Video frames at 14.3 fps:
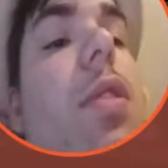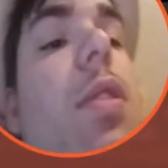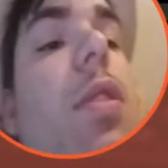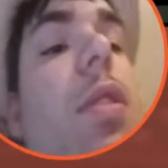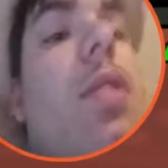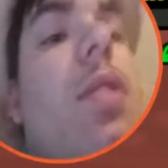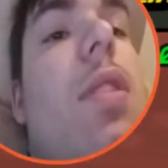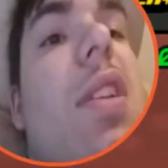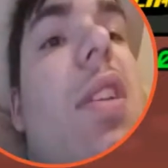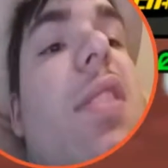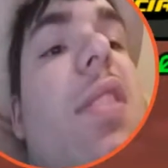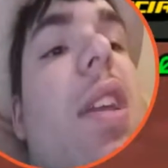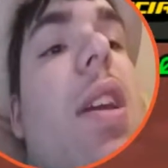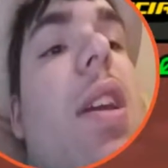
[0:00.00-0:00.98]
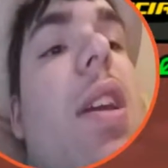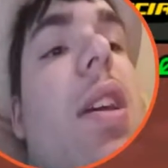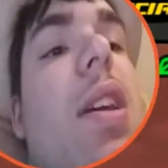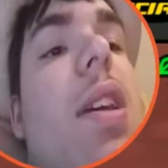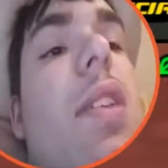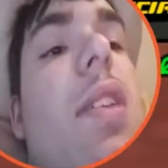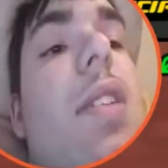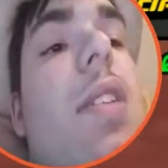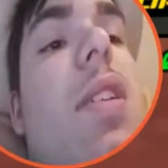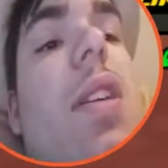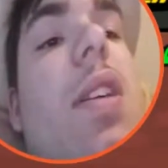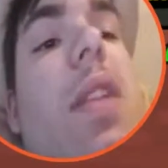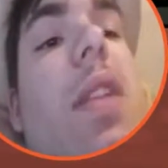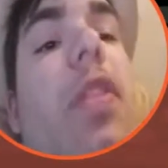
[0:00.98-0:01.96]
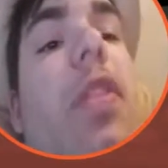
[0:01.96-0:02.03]
And then and
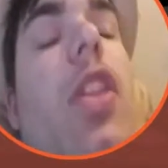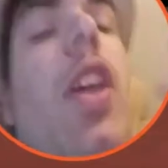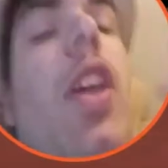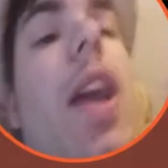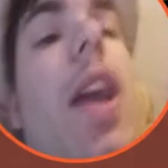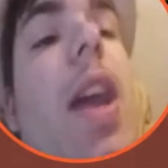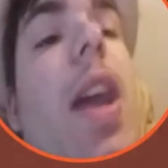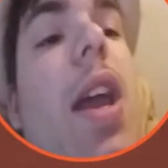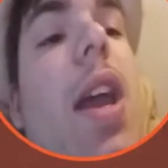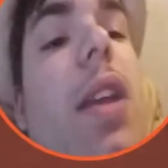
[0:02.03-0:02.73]
then